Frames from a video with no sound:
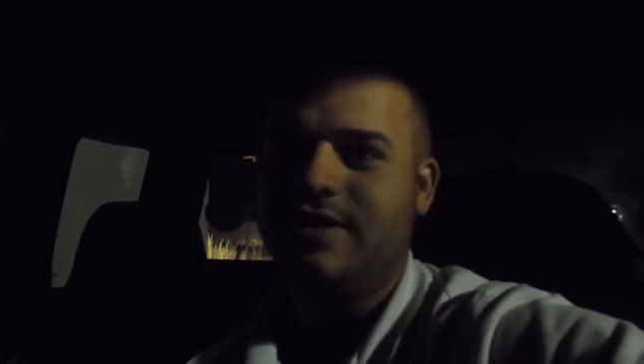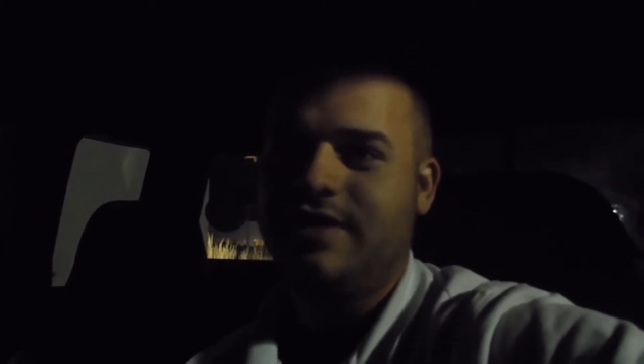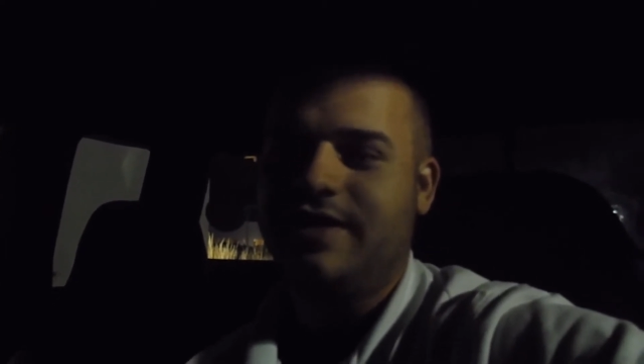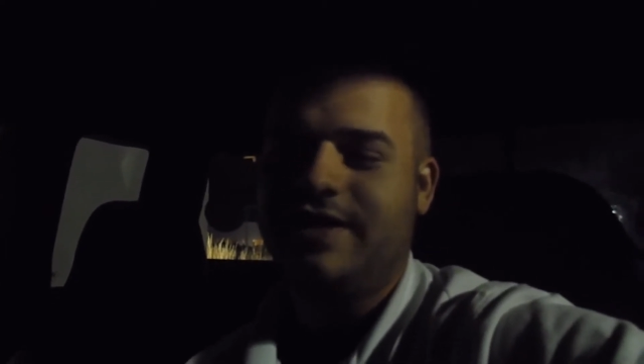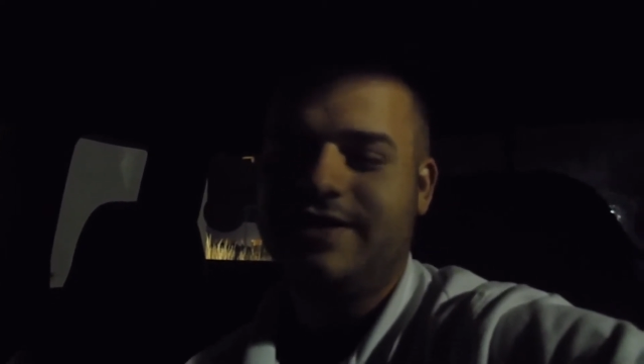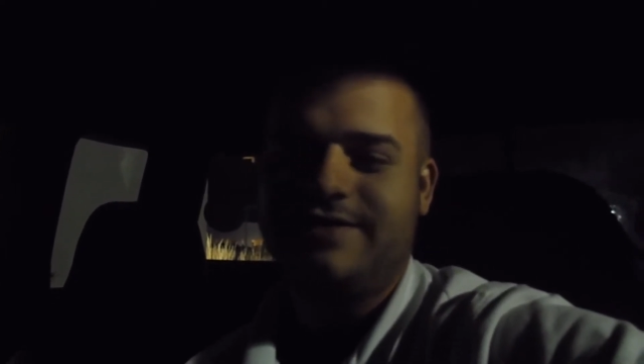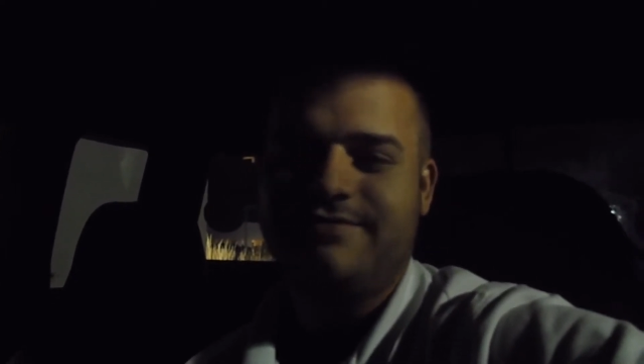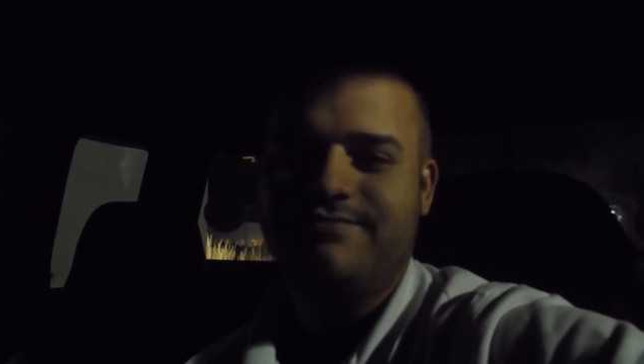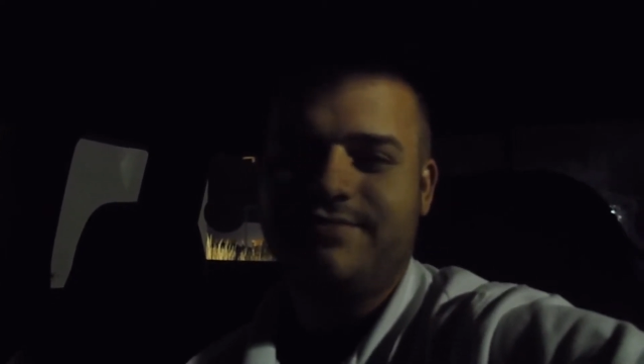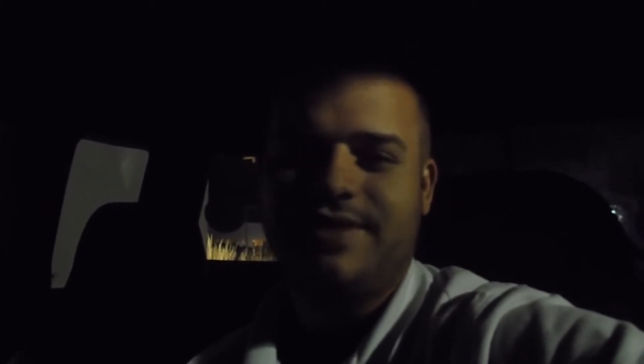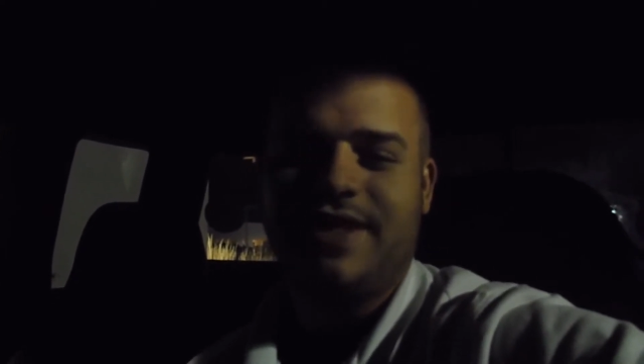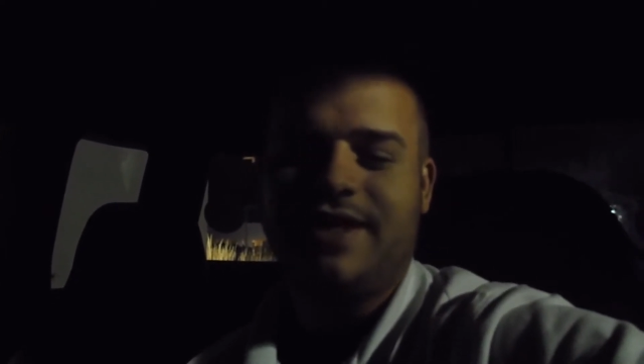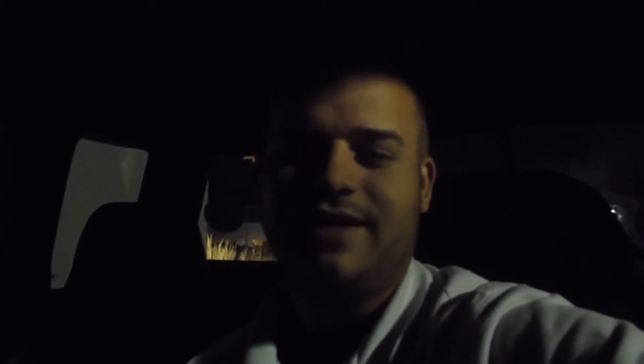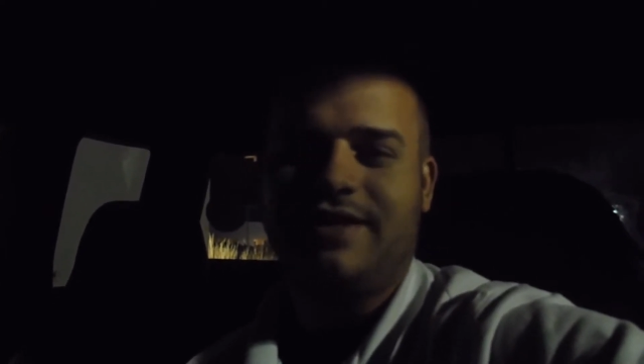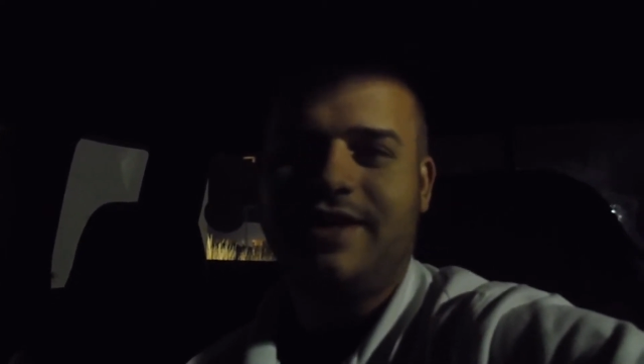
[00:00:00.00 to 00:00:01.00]
like
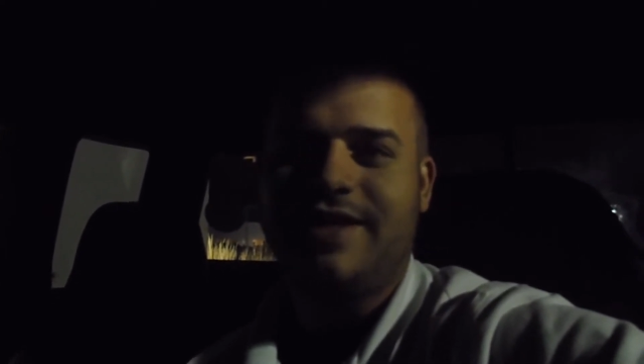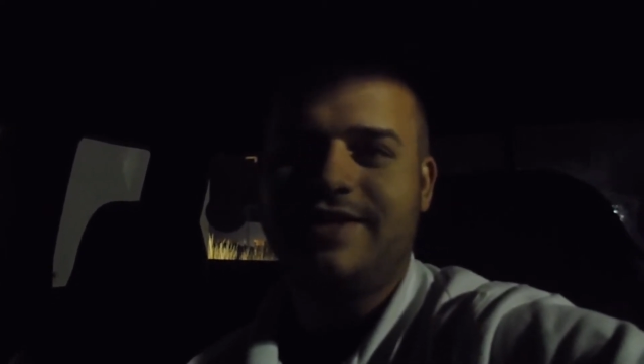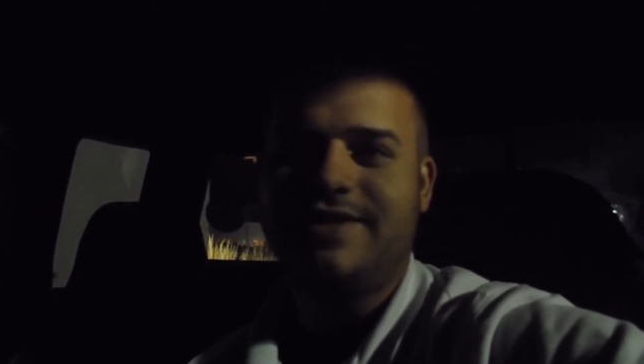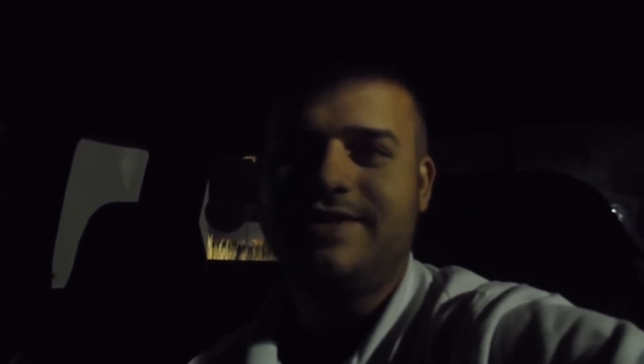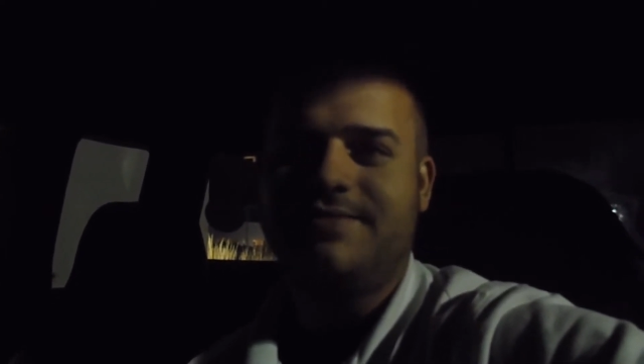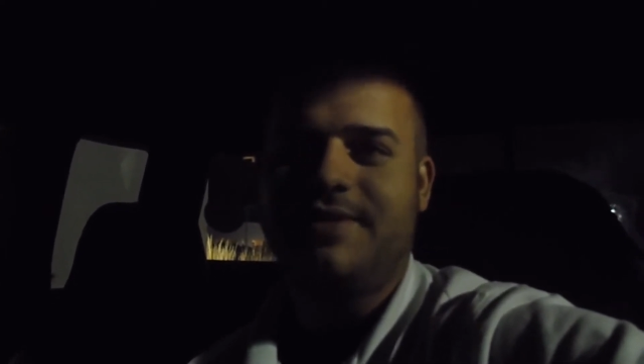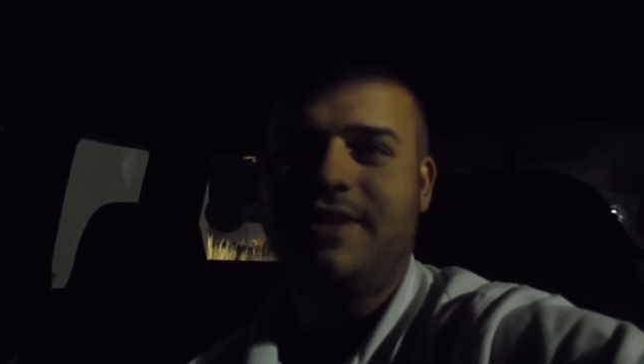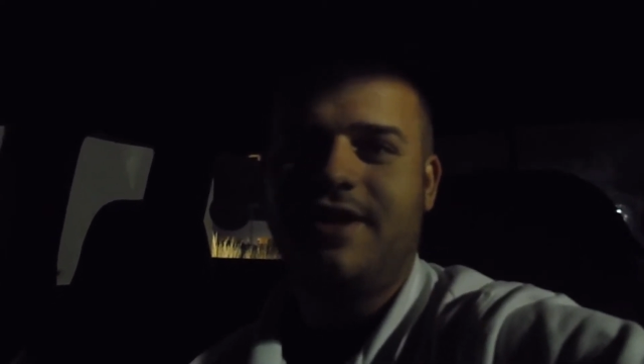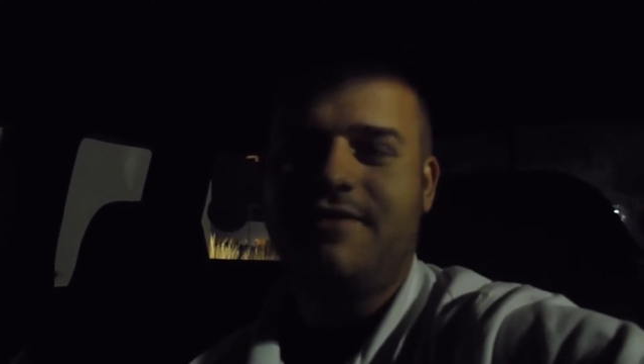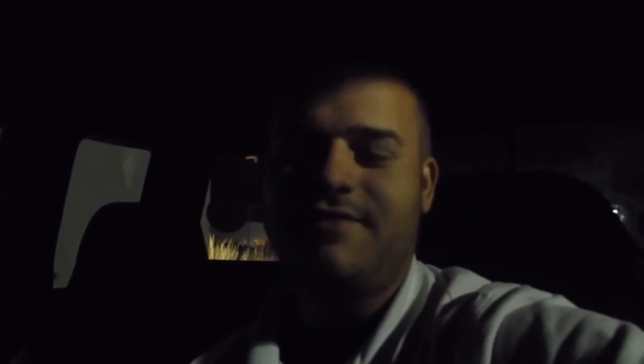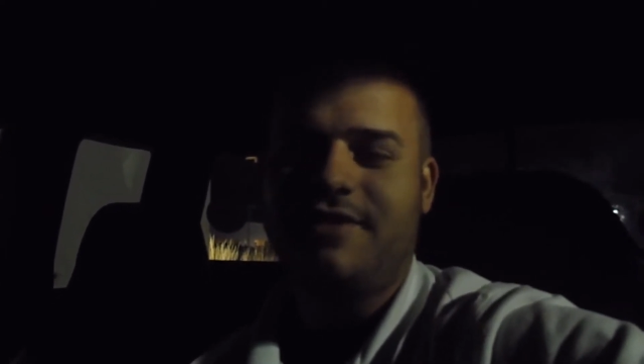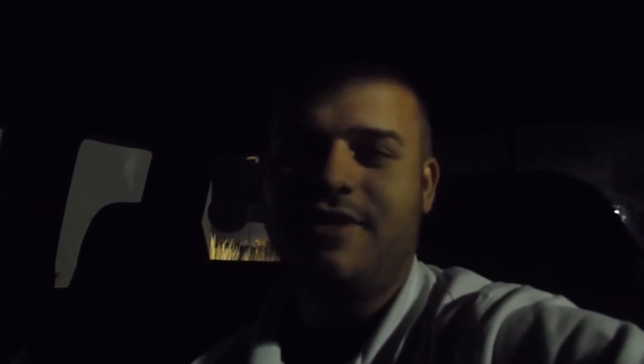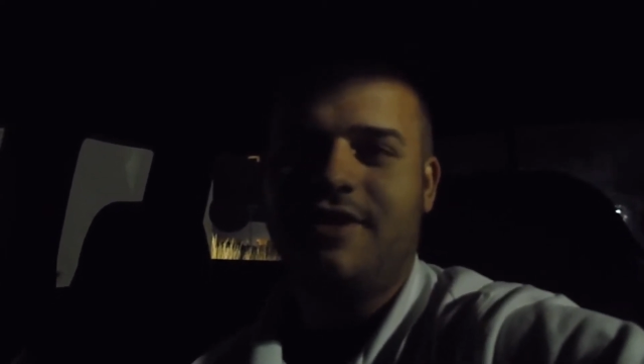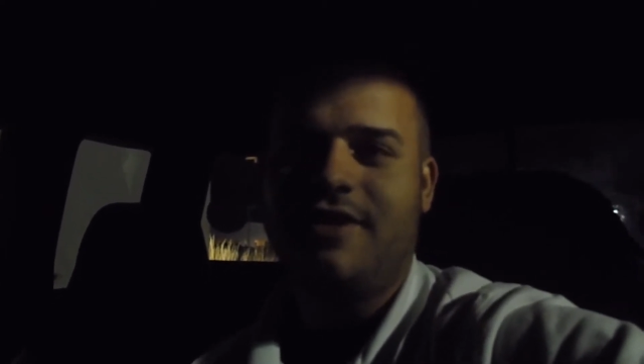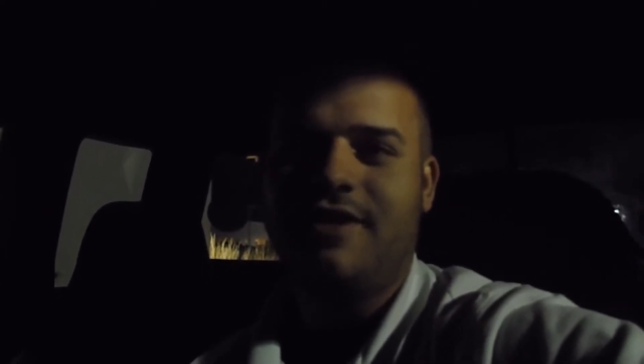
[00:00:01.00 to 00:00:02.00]
taking a license plate off a
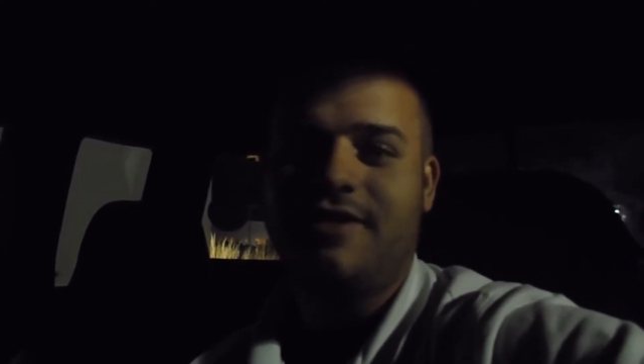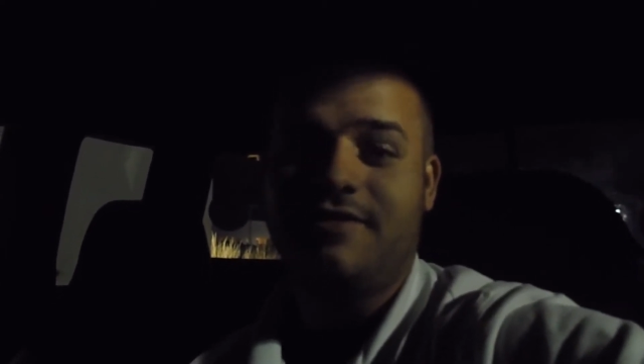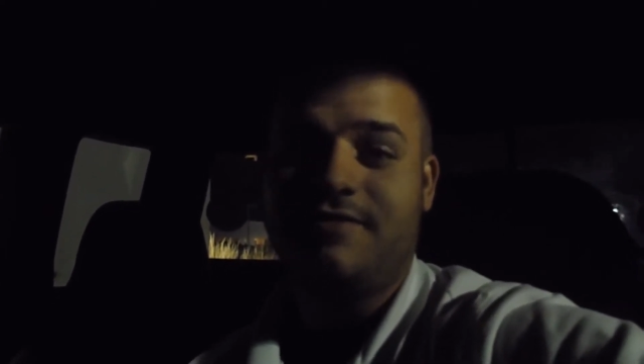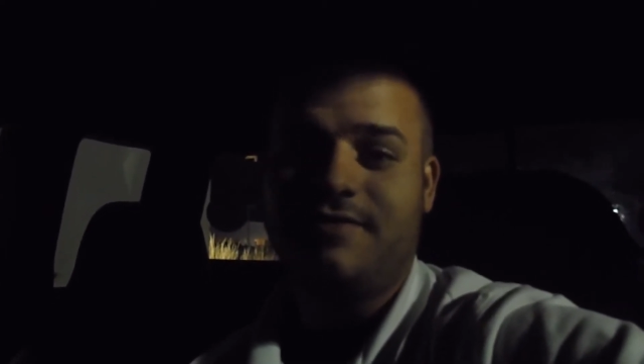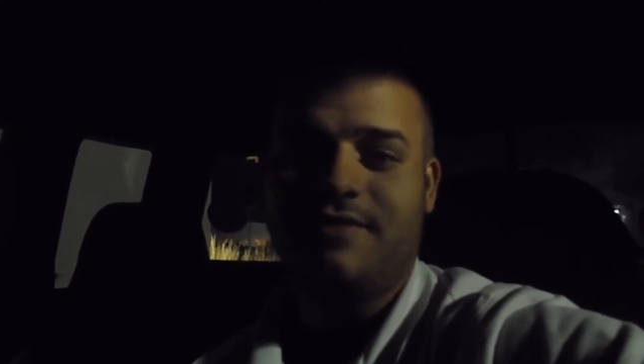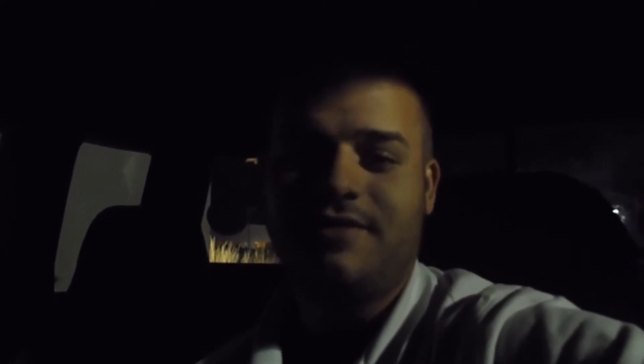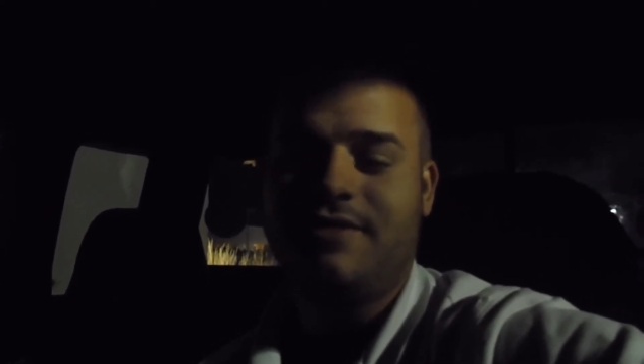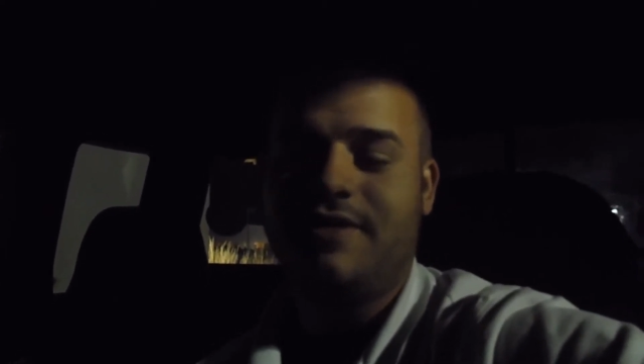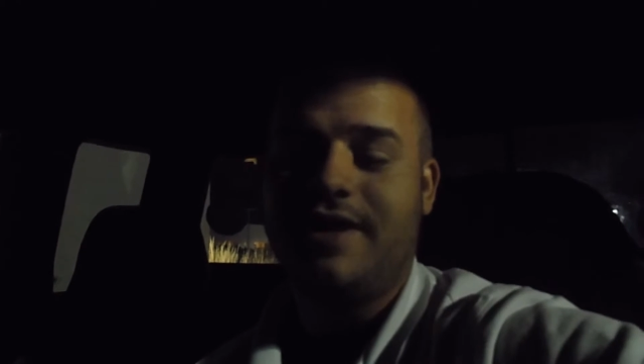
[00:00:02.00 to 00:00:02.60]
car for